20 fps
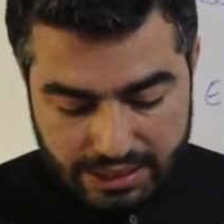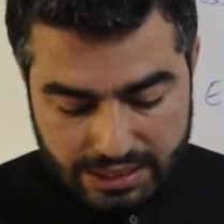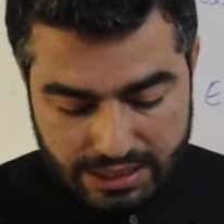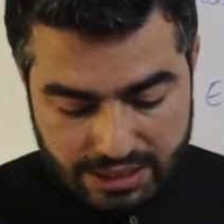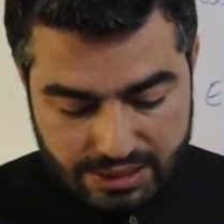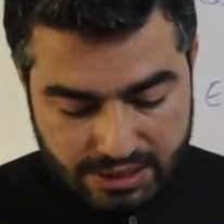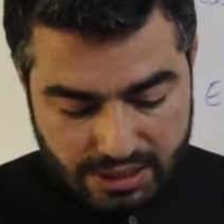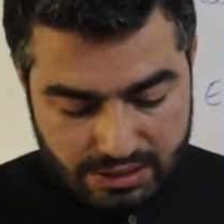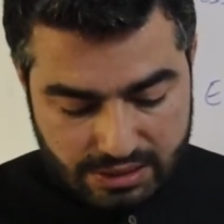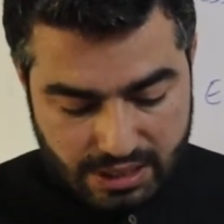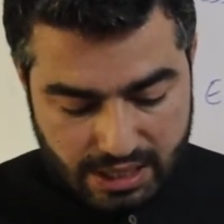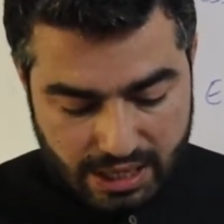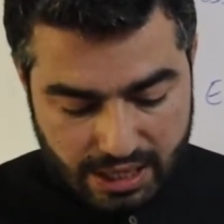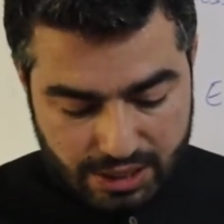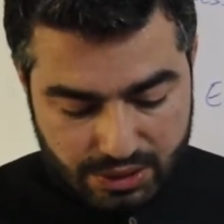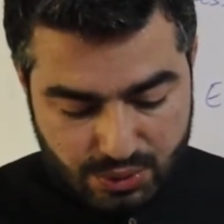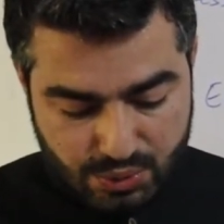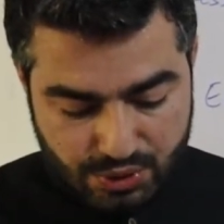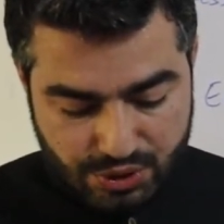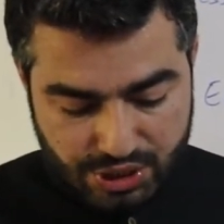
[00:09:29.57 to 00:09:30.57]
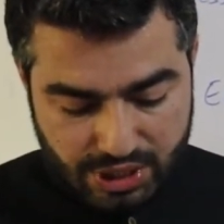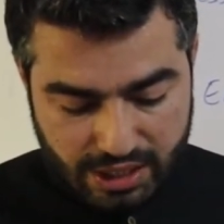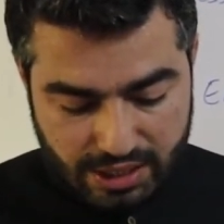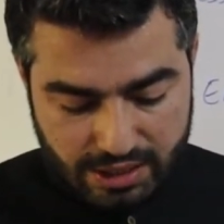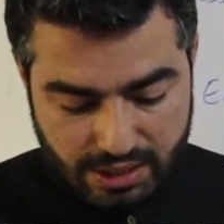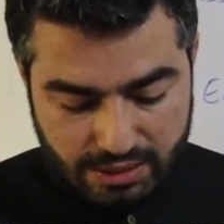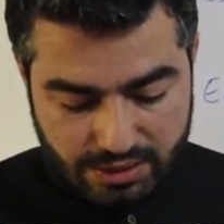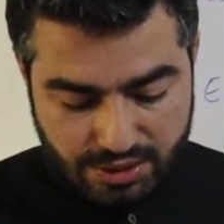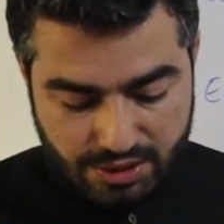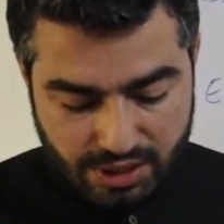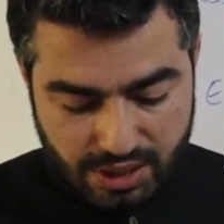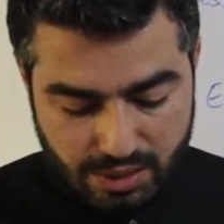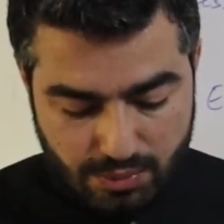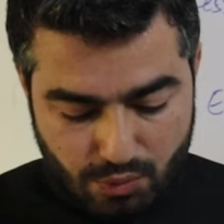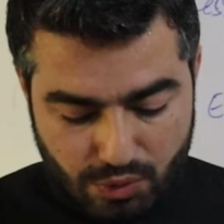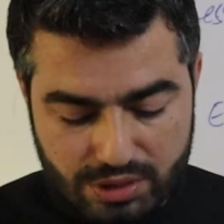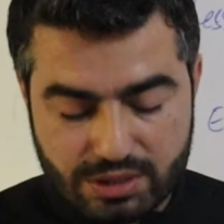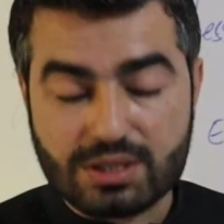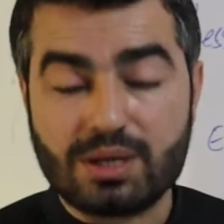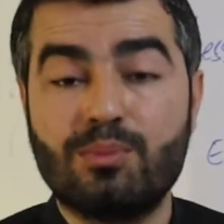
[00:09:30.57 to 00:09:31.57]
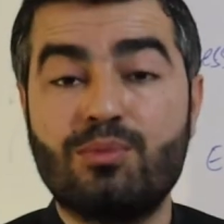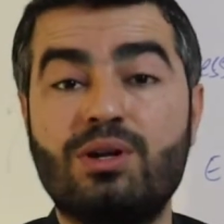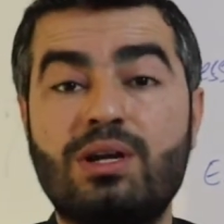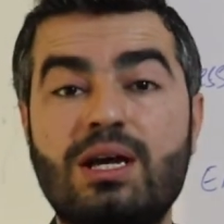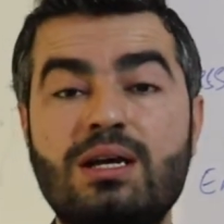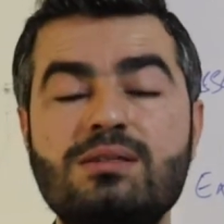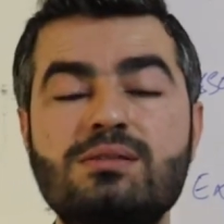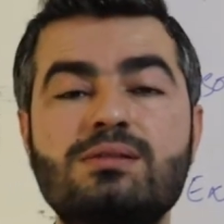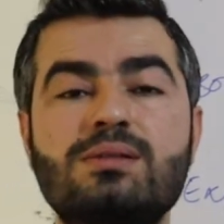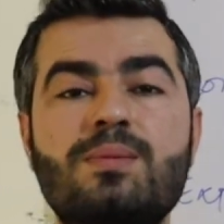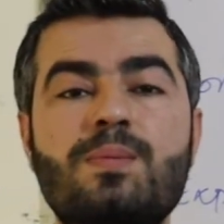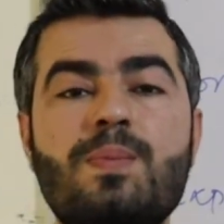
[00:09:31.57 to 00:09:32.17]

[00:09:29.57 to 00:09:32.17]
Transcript: He just had to share the dream with someone else.